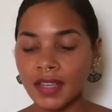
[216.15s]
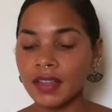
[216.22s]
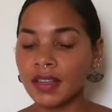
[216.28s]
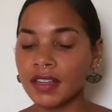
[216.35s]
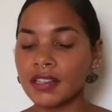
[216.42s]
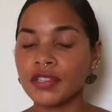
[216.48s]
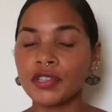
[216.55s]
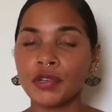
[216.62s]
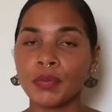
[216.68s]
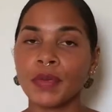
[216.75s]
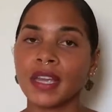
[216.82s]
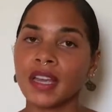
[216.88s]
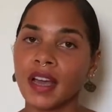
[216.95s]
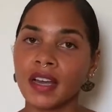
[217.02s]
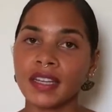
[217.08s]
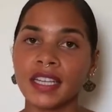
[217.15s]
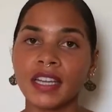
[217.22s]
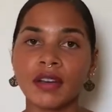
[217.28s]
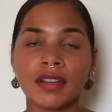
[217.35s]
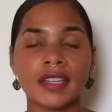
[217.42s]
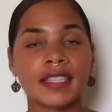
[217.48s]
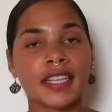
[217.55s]
consuming honey
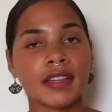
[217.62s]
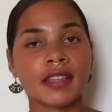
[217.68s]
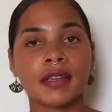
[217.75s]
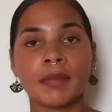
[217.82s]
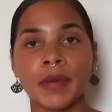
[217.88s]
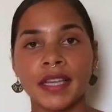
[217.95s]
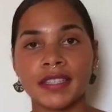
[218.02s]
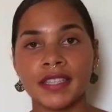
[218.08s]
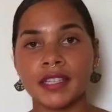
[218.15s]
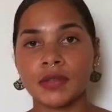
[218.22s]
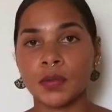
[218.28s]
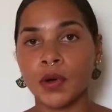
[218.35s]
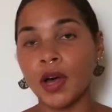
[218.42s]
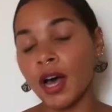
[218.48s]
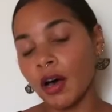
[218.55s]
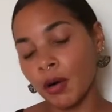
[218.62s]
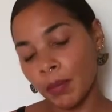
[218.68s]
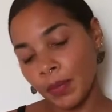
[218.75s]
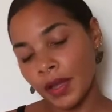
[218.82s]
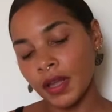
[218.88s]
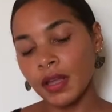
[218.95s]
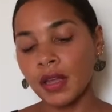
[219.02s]
on a daily basis will
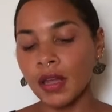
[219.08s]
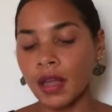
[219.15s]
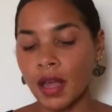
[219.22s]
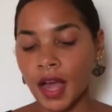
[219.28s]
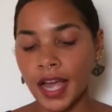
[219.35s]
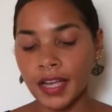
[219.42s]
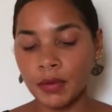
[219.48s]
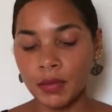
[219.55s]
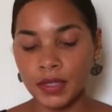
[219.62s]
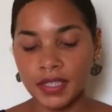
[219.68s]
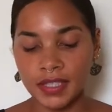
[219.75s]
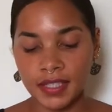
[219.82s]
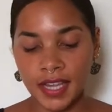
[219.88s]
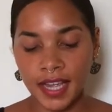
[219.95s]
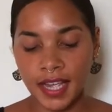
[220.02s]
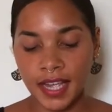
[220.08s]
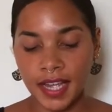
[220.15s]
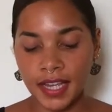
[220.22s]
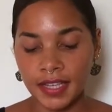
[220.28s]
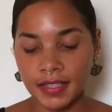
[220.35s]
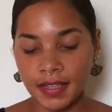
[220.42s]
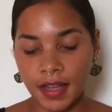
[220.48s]
help. I would
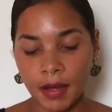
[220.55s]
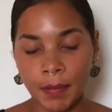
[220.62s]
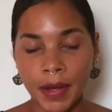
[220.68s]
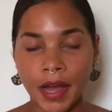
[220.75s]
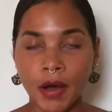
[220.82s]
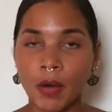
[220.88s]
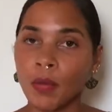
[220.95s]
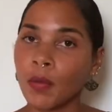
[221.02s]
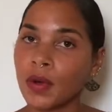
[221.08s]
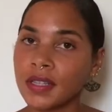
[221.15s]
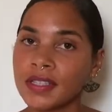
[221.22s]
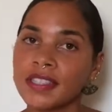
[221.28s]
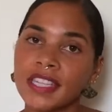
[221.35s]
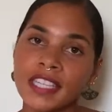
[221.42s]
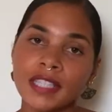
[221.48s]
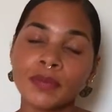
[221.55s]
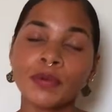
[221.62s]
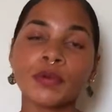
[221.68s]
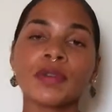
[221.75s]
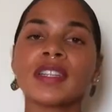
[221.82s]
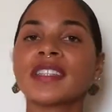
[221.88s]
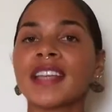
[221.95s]
say about 1
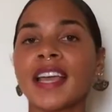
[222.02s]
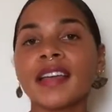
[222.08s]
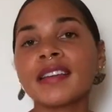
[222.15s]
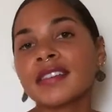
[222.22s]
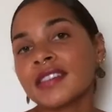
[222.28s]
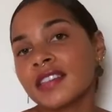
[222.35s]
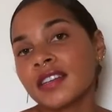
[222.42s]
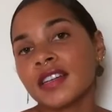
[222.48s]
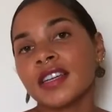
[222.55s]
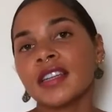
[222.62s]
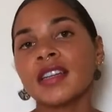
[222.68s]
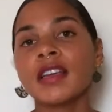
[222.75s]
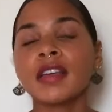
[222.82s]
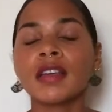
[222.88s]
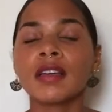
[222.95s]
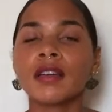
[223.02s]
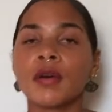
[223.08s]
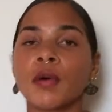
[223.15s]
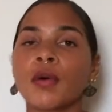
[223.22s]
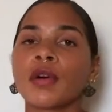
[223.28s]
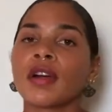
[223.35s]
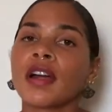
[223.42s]
teaspoon a day is good,
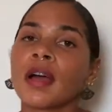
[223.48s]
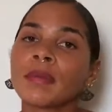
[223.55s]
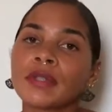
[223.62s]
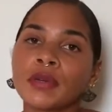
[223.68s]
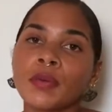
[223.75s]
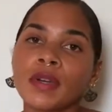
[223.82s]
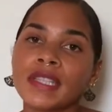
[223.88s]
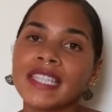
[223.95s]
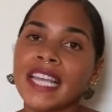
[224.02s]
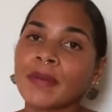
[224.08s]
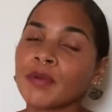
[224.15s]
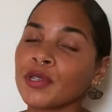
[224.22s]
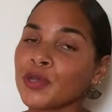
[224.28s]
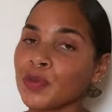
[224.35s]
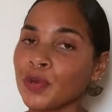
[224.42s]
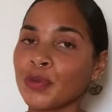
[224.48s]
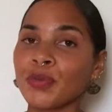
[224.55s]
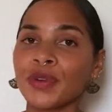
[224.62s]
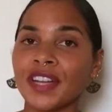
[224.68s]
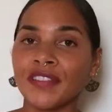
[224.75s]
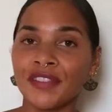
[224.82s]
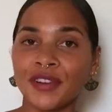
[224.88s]
or up to 1 tablespoon.
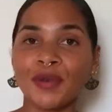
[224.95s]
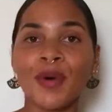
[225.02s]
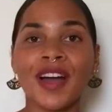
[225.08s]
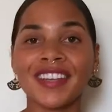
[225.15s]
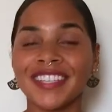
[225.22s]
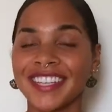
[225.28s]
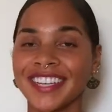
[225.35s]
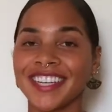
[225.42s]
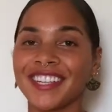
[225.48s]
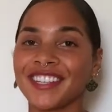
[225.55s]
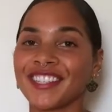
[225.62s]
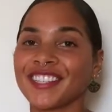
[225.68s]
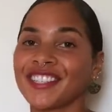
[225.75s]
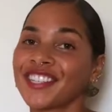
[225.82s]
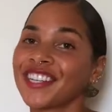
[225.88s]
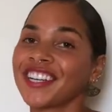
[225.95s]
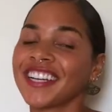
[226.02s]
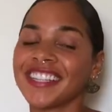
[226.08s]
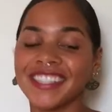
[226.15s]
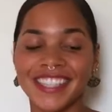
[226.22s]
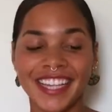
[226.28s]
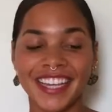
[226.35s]
But if you're watching your sugar
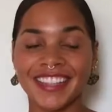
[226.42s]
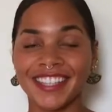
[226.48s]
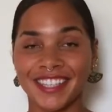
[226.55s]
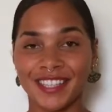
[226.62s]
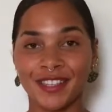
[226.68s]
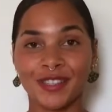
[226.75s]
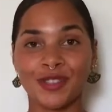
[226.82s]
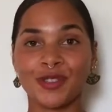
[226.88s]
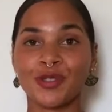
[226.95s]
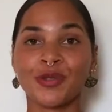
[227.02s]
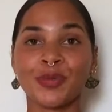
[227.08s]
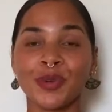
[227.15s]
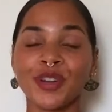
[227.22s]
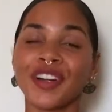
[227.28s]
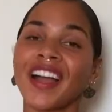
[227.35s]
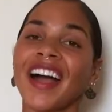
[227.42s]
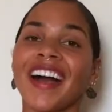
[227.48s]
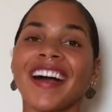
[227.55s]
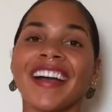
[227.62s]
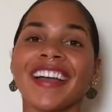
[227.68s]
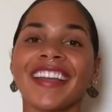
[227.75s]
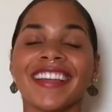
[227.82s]
intake, this is super
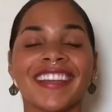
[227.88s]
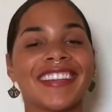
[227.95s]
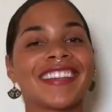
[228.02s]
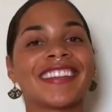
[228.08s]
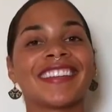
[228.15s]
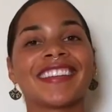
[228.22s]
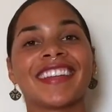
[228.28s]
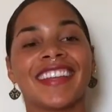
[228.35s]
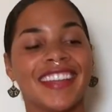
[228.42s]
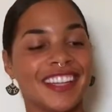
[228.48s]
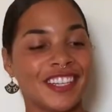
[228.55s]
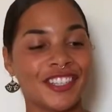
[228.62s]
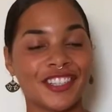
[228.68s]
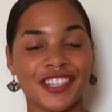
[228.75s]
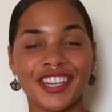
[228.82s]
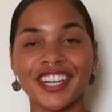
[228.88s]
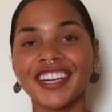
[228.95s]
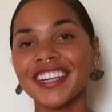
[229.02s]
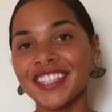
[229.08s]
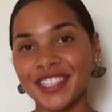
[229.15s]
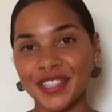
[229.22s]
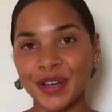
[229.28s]
high in
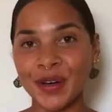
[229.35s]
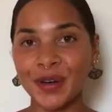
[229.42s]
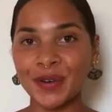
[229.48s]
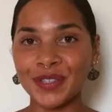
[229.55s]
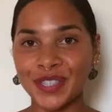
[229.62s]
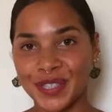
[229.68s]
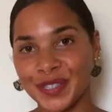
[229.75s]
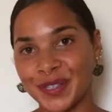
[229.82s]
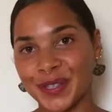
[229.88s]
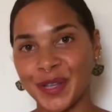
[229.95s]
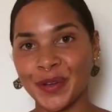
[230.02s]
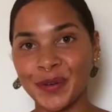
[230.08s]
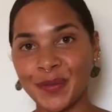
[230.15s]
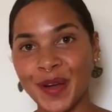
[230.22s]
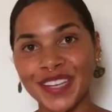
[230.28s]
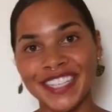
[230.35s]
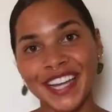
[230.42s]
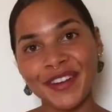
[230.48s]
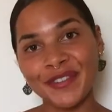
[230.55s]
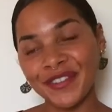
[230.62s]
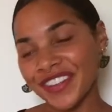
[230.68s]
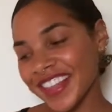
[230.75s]
sugar, so just watch
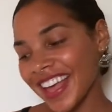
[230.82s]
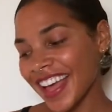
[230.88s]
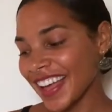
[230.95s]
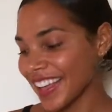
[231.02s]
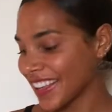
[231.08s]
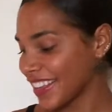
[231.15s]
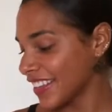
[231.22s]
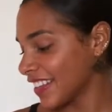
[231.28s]
out for that.